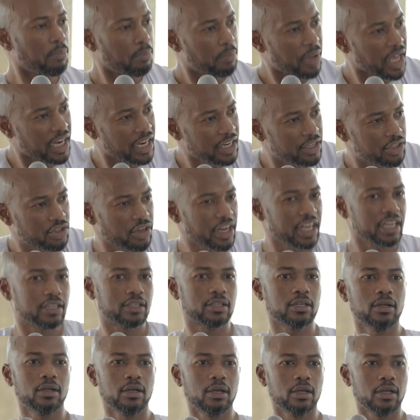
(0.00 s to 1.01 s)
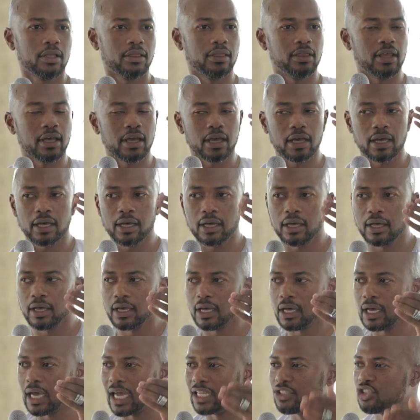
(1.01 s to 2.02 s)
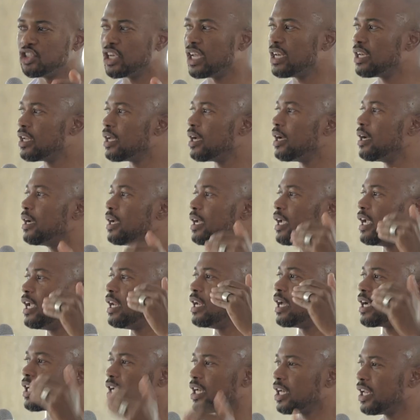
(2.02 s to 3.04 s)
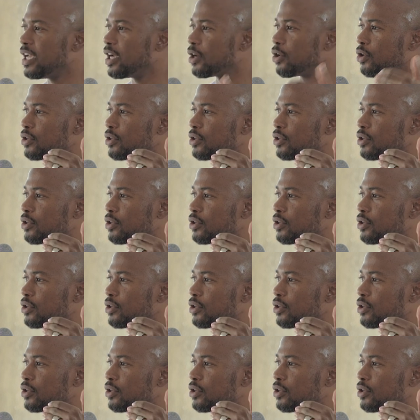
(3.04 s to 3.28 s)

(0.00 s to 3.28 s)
penetrate the agenda in a clear,